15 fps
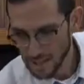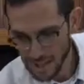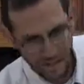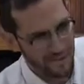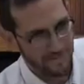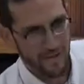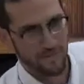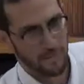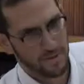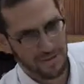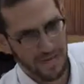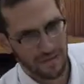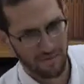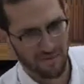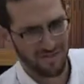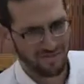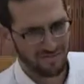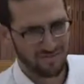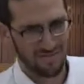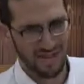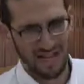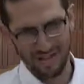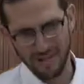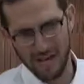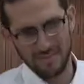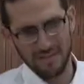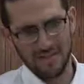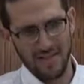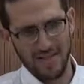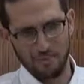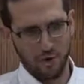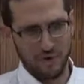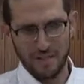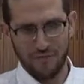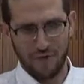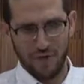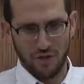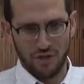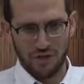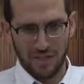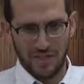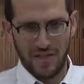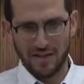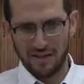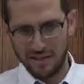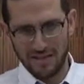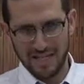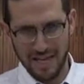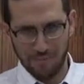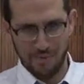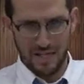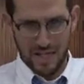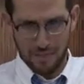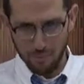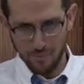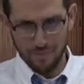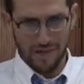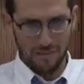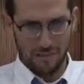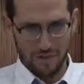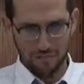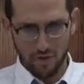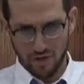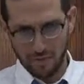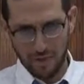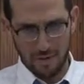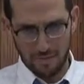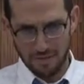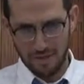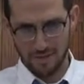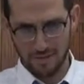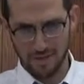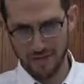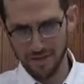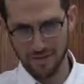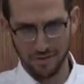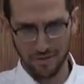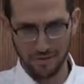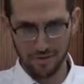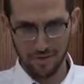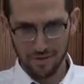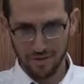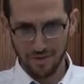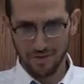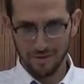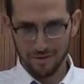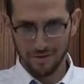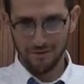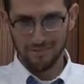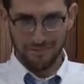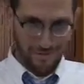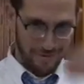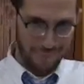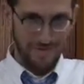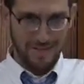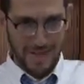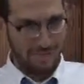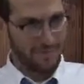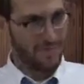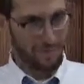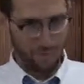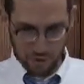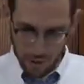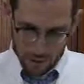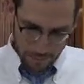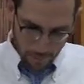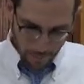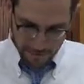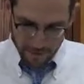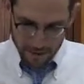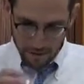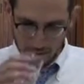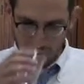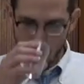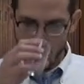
You don't have to have them on the table. A lot of times it's more difficult because you can't clear the table, you can't move them. It's muksa machmas isser. Another topic that we'll talk about one day.